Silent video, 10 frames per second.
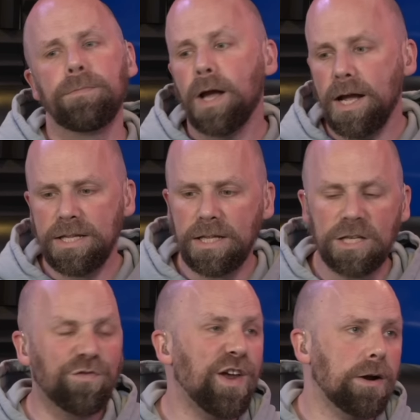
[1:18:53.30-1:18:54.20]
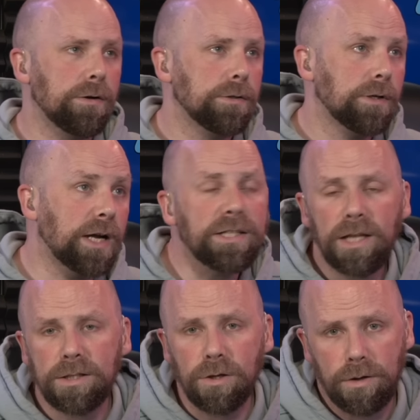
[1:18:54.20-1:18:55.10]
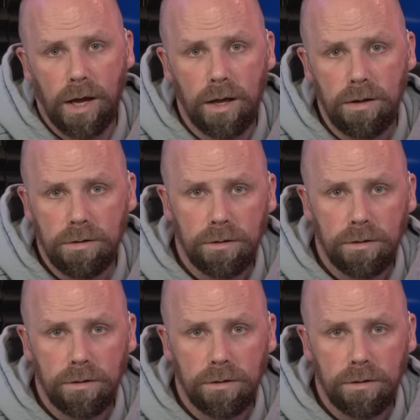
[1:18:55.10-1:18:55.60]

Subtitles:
I think that's fair. I think that's okay.